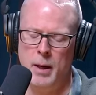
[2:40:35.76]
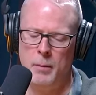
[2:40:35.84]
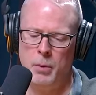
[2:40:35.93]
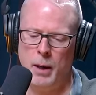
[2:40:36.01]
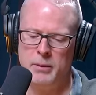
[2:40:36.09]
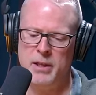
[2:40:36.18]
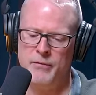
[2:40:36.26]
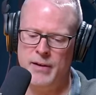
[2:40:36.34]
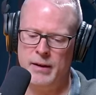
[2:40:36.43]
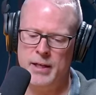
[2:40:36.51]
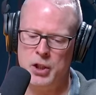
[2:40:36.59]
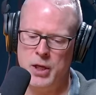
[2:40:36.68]
Probably the
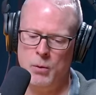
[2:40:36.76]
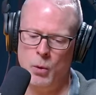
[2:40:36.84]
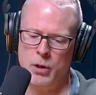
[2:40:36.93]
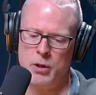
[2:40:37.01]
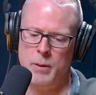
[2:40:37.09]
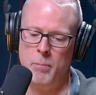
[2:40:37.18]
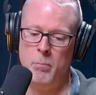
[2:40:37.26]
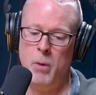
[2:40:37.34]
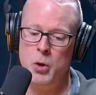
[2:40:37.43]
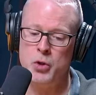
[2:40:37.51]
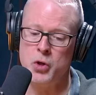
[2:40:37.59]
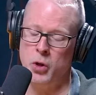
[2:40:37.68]
foundation I work the
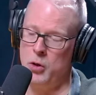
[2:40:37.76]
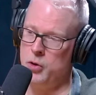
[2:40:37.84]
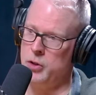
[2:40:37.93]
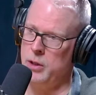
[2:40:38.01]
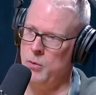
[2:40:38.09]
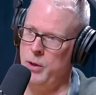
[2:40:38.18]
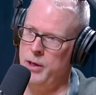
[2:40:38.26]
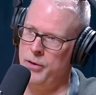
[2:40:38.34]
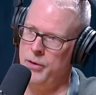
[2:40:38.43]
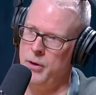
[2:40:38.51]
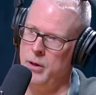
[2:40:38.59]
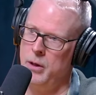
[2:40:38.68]
most closely
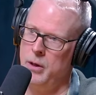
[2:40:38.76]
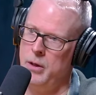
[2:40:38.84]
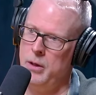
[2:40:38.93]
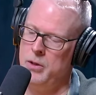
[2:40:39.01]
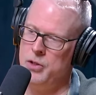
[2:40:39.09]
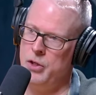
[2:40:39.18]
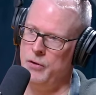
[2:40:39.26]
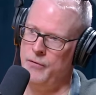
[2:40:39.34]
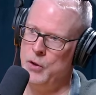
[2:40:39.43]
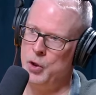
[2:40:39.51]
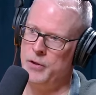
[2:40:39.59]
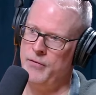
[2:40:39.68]
with is SEAL
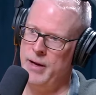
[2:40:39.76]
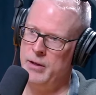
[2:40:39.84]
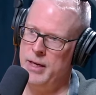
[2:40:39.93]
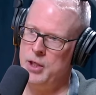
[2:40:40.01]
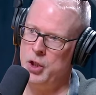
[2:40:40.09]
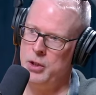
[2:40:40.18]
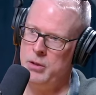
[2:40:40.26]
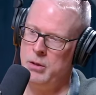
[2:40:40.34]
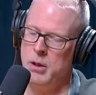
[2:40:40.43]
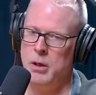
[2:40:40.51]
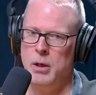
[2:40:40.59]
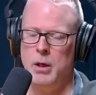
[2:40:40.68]
Future Foundation.
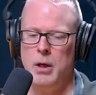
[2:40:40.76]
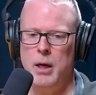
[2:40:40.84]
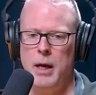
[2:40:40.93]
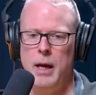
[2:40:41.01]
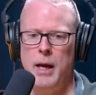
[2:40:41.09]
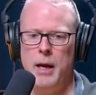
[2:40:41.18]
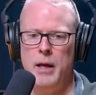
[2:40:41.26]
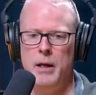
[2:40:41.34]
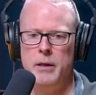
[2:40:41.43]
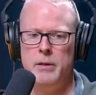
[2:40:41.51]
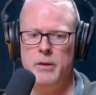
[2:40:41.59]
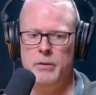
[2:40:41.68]

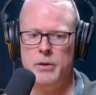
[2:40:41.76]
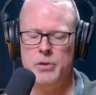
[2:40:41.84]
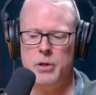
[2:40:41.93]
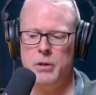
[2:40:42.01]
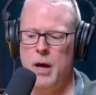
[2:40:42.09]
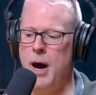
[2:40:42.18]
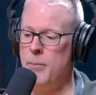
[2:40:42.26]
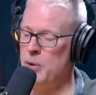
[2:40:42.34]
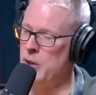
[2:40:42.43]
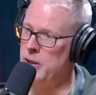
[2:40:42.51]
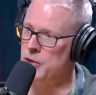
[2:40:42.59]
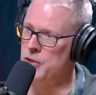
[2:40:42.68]
And there's a
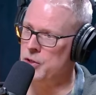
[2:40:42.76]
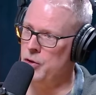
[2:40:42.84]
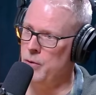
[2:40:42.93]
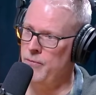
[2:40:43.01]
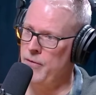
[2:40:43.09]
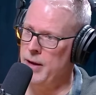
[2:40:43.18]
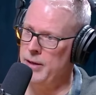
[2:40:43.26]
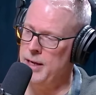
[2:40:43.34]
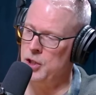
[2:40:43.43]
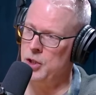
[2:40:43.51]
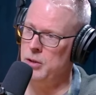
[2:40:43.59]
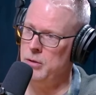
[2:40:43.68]
Operator Syndrome
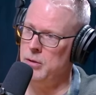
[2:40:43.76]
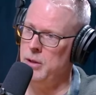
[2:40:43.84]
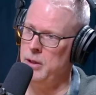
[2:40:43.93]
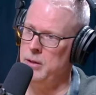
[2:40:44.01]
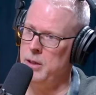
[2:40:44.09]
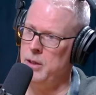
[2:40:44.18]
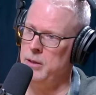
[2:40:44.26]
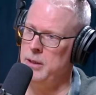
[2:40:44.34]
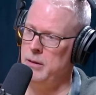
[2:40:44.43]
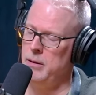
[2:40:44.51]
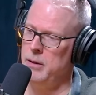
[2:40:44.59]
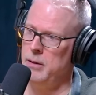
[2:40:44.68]
Foundation that
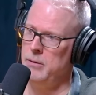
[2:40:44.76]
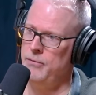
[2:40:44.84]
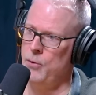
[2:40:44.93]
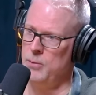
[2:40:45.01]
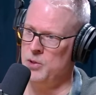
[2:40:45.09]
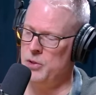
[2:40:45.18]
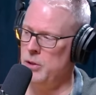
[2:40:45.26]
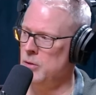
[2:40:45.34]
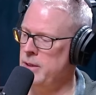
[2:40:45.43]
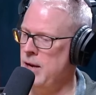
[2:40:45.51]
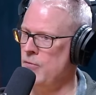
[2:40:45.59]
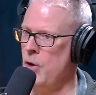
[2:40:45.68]
former SEAL
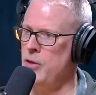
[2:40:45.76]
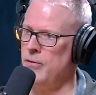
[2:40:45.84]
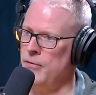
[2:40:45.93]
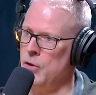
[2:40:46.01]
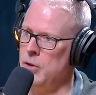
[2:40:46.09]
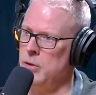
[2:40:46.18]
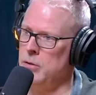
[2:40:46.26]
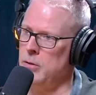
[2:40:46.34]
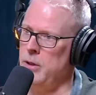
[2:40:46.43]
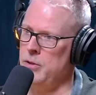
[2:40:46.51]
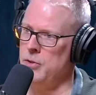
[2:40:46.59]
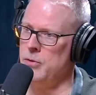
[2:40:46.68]
Dave Rutherford
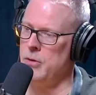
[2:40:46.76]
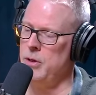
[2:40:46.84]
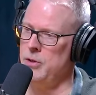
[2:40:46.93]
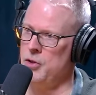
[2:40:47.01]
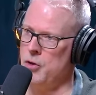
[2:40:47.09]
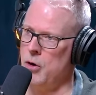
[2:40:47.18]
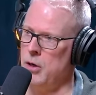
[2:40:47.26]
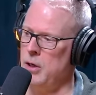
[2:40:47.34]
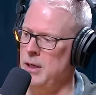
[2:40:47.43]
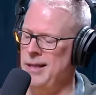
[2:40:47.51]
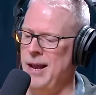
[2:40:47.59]
has started.